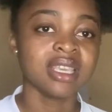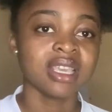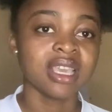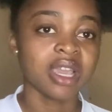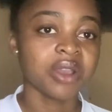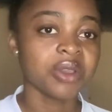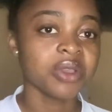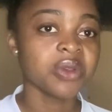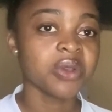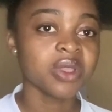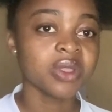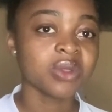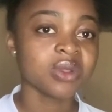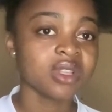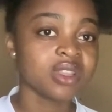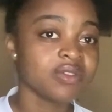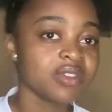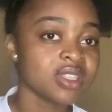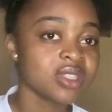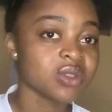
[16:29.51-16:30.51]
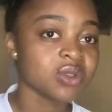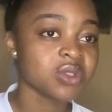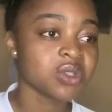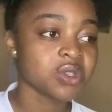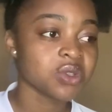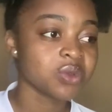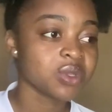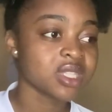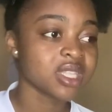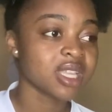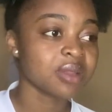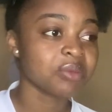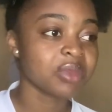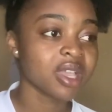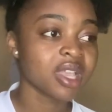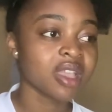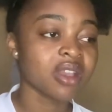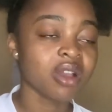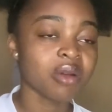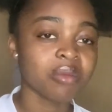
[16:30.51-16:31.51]
Are we going to Livingstone? Should we start
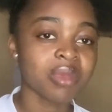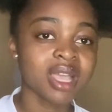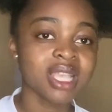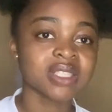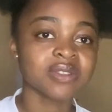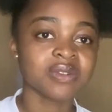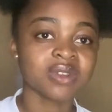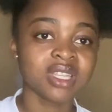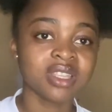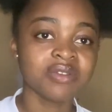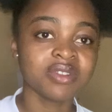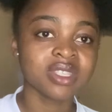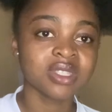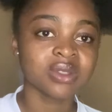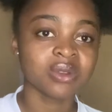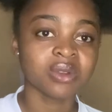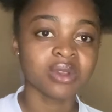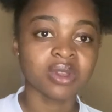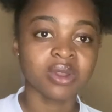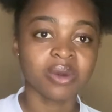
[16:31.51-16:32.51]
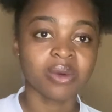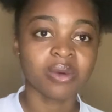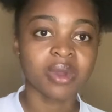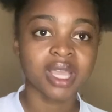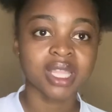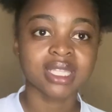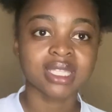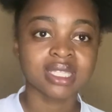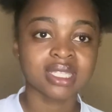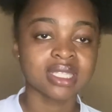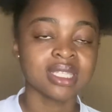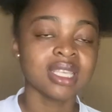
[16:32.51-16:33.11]
packing our bags for Livingstone or what?